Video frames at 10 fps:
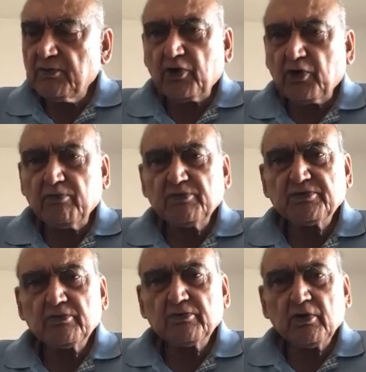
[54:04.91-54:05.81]
they're all
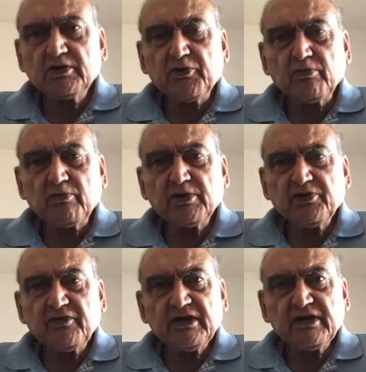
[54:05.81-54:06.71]
the
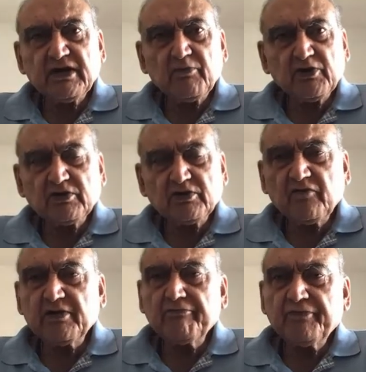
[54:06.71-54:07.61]
problem in India are
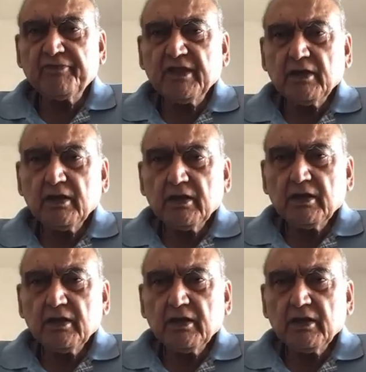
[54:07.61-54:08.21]
because of them.